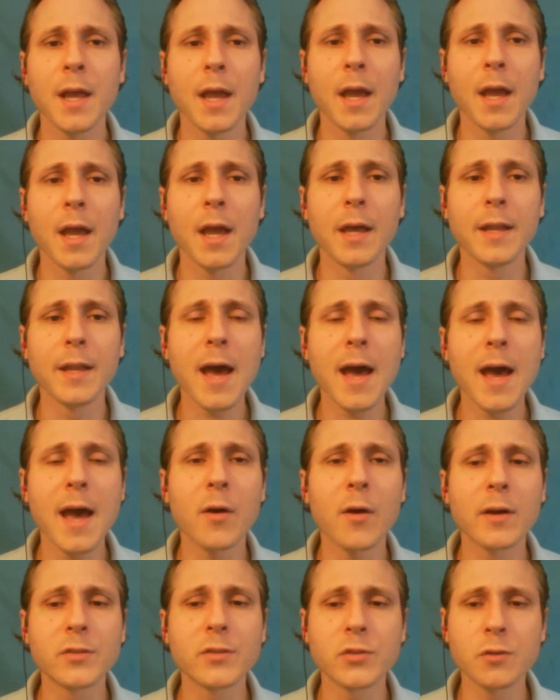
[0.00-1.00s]
And now,
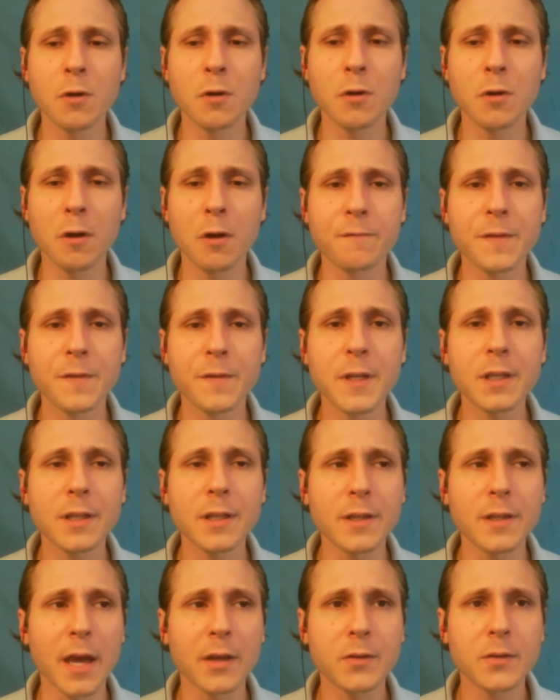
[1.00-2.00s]
as you are
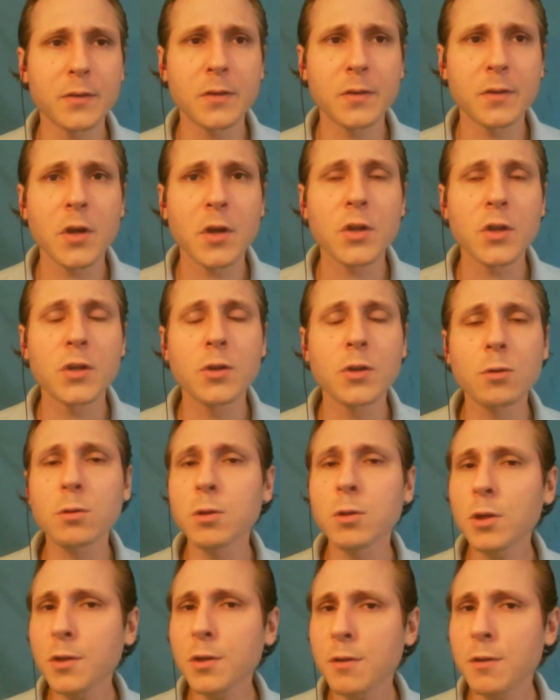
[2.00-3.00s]
feeling that, you're
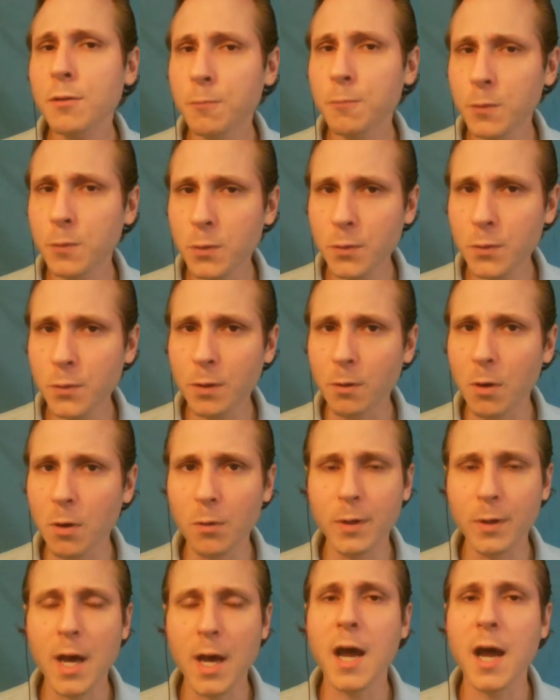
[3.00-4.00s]
looking through your
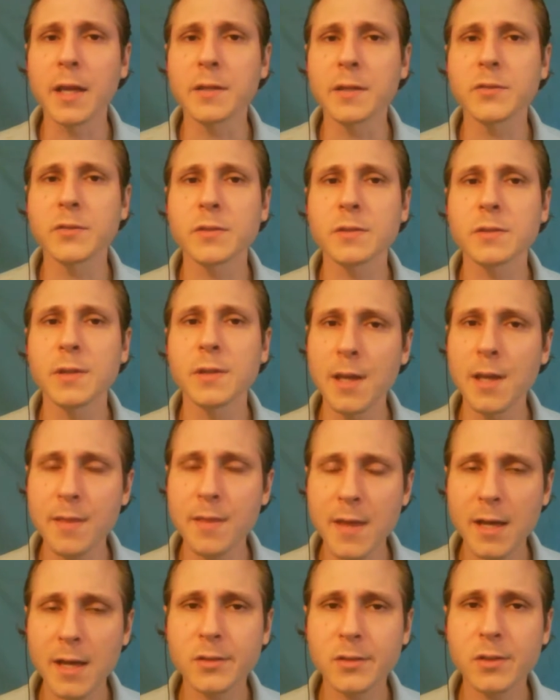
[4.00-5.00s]
own eyes
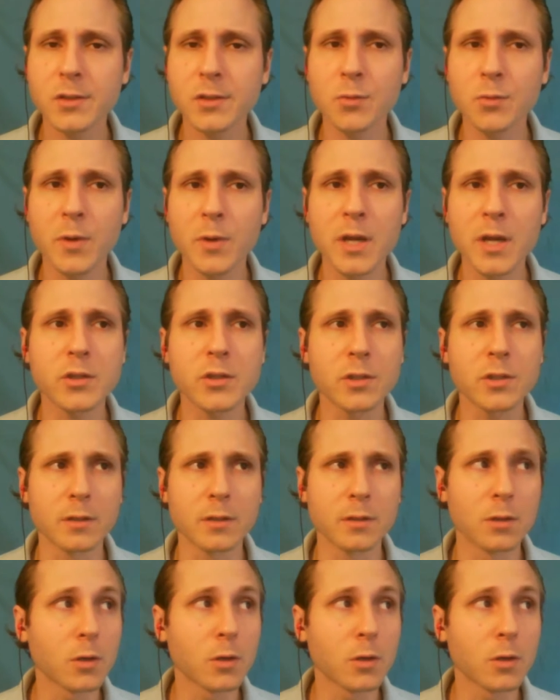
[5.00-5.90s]
in that situation.